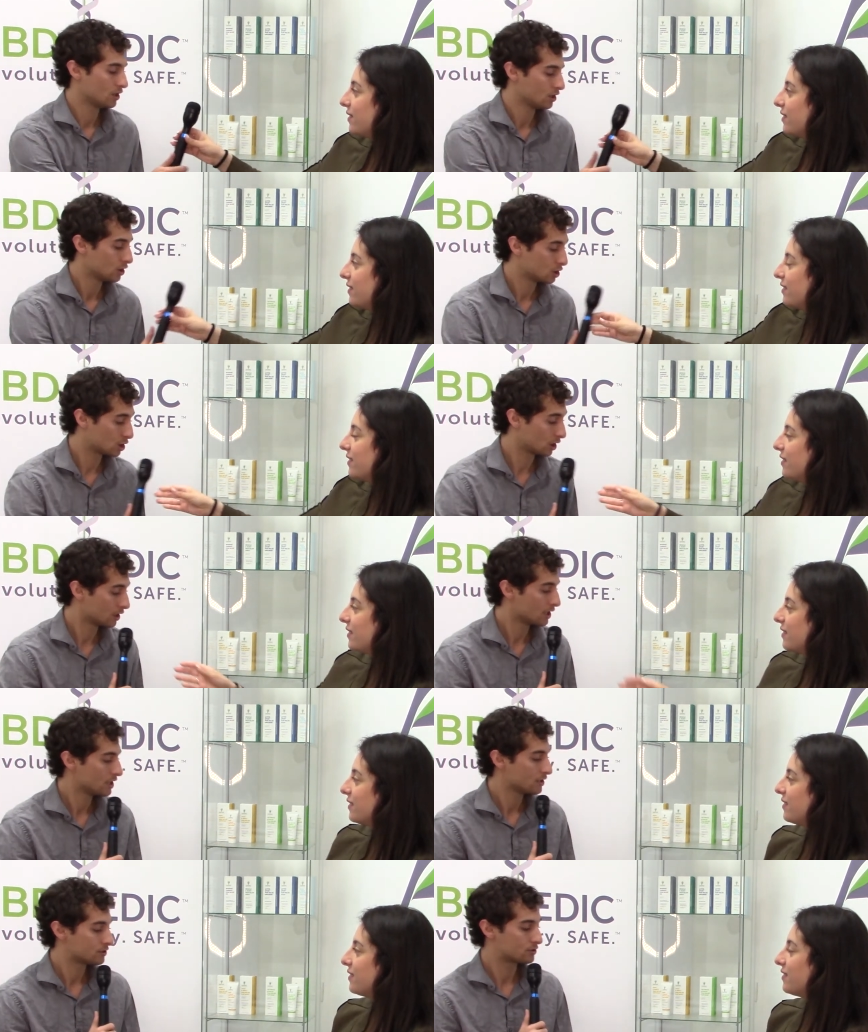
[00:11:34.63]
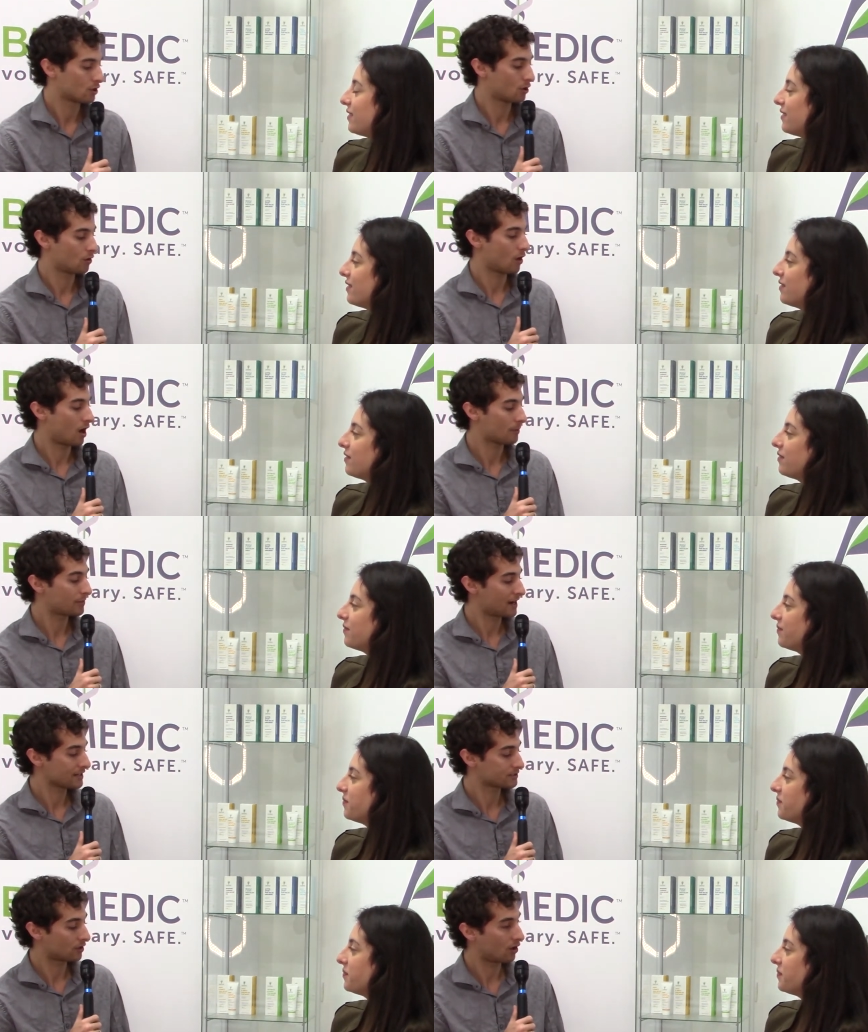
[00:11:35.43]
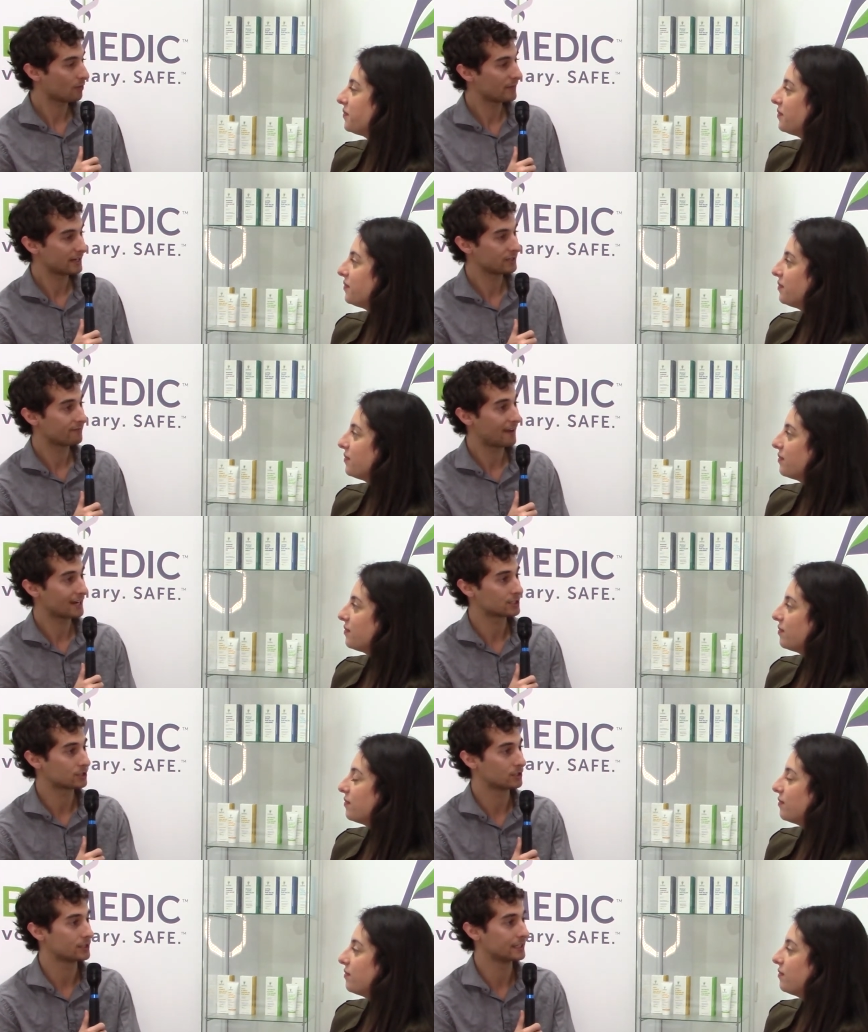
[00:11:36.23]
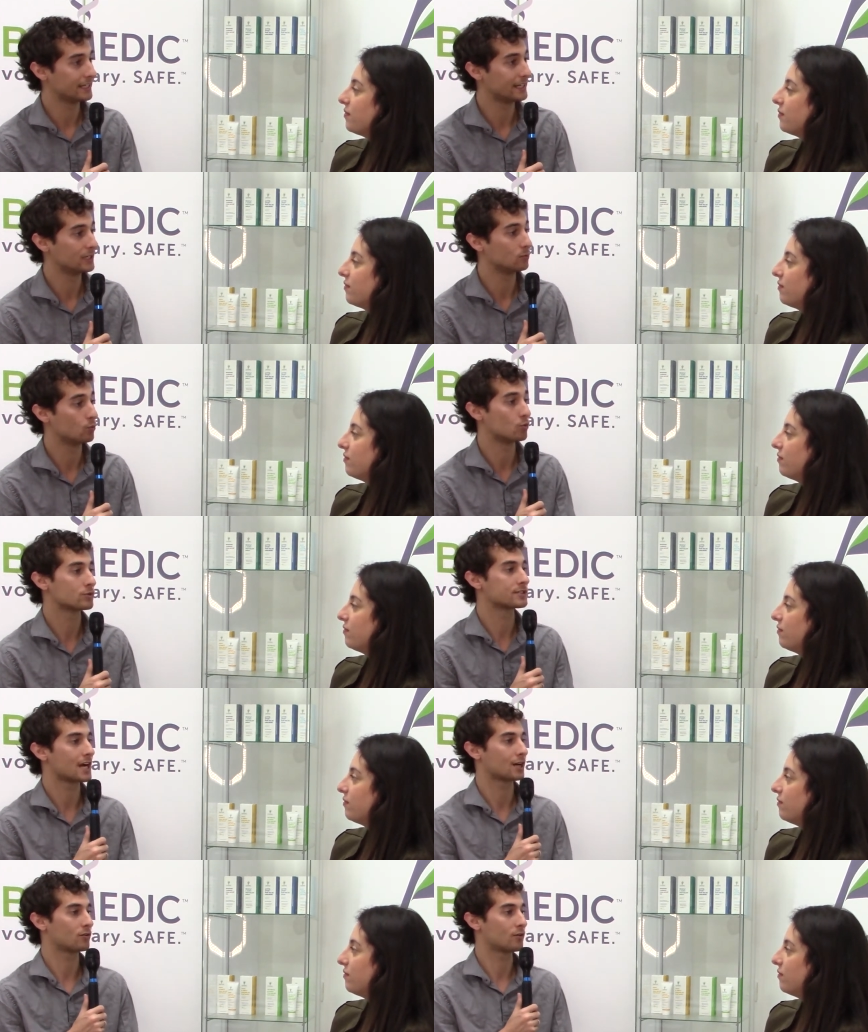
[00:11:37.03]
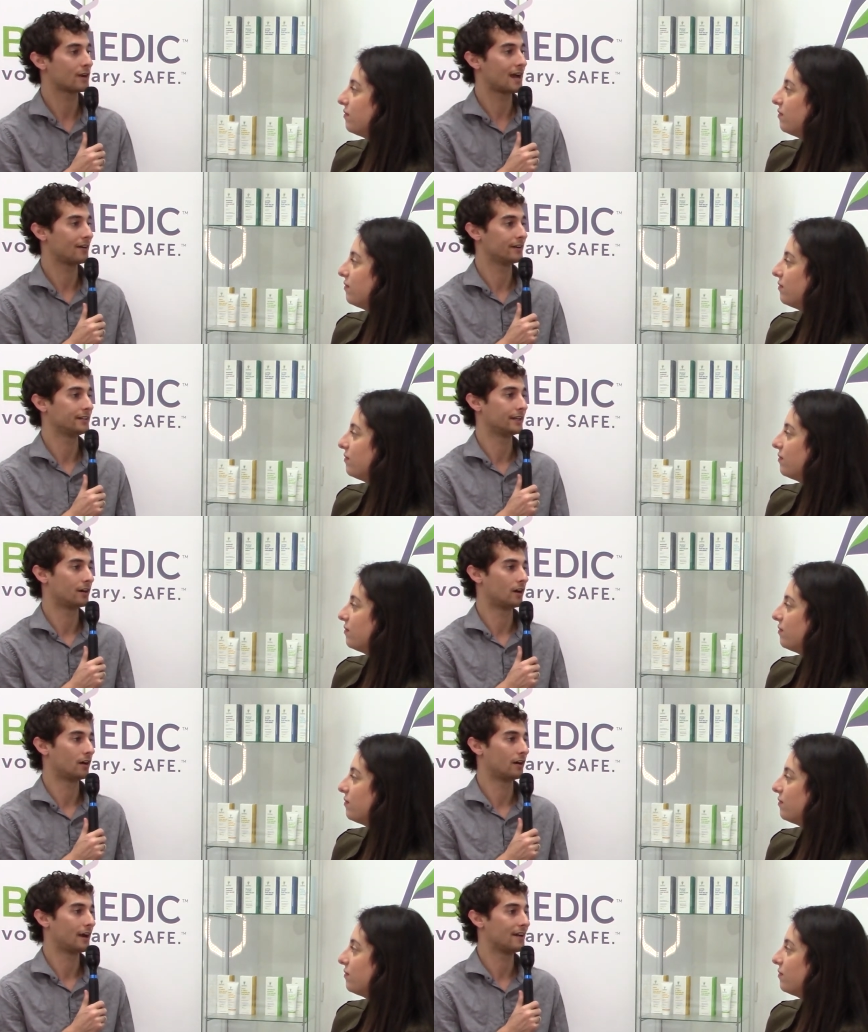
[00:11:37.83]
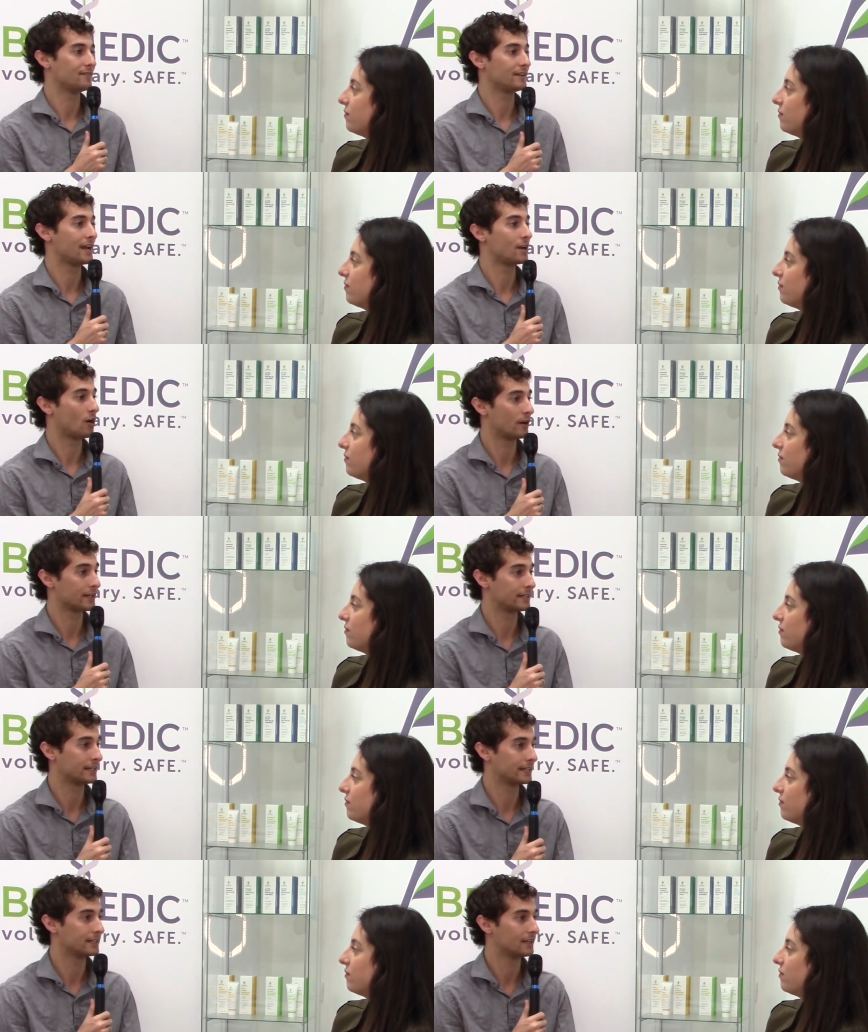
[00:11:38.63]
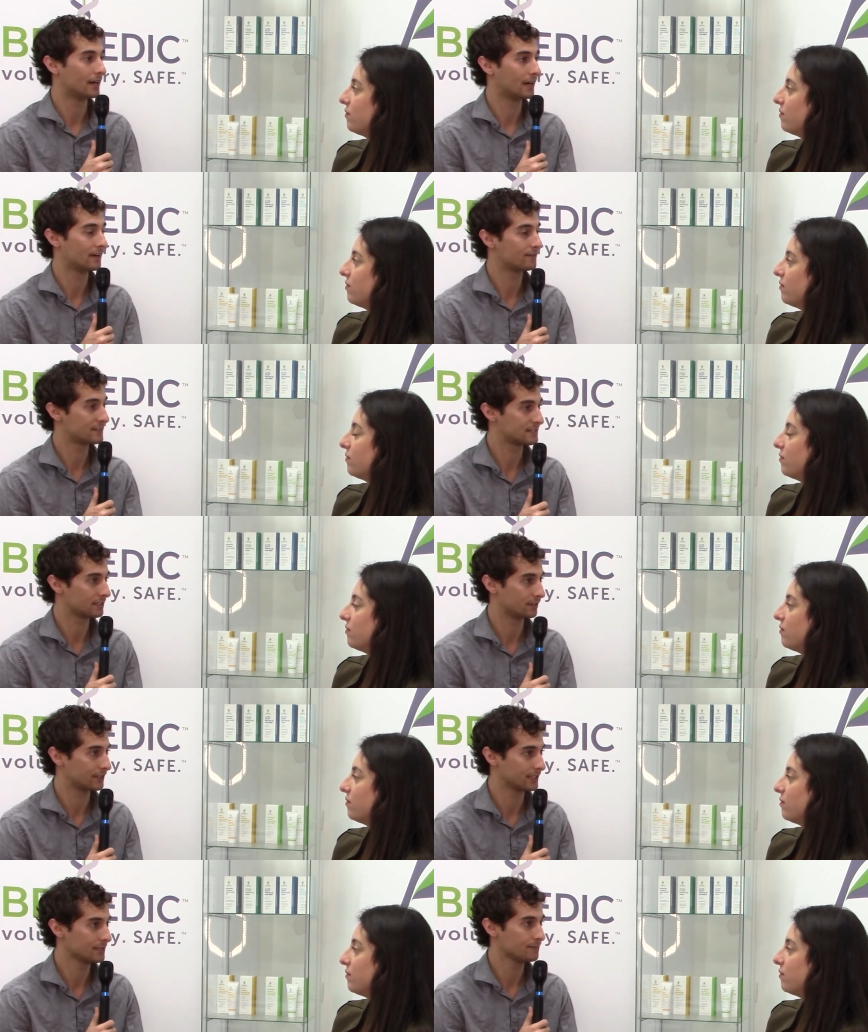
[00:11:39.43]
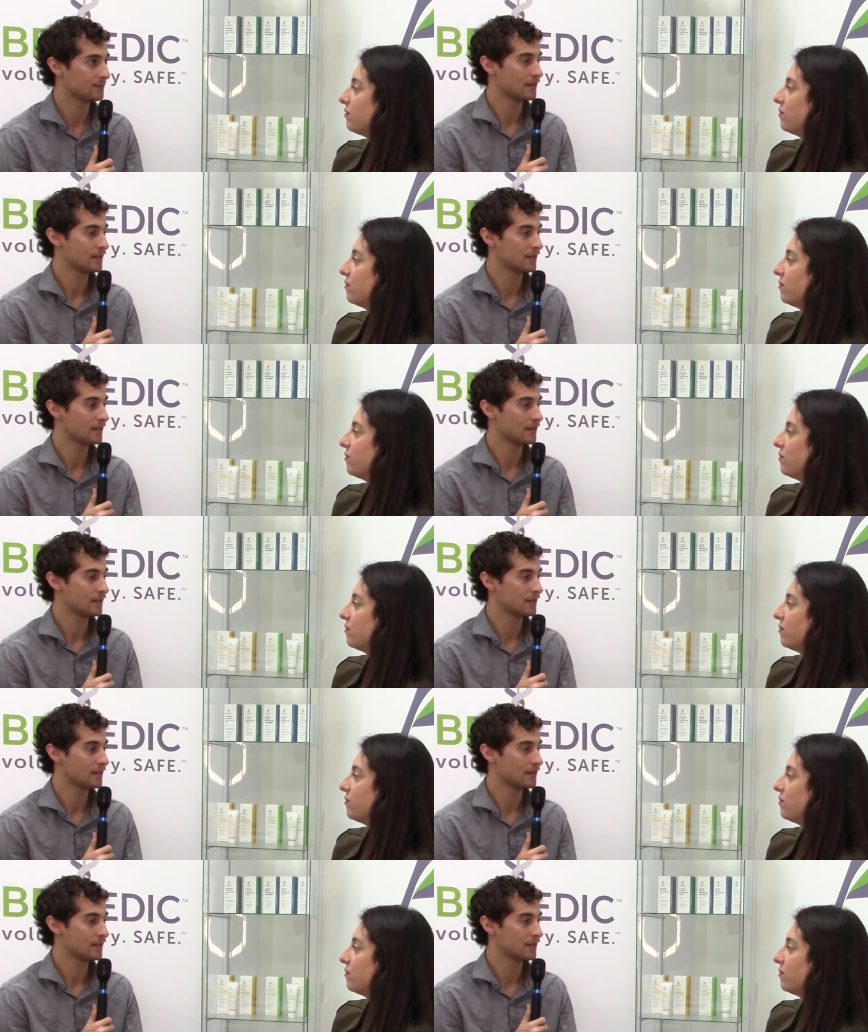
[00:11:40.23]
Speaker 1: Sure. So our products are all manufactured in Woonsocket, Rhode Island, in our FDA audited uh, facility,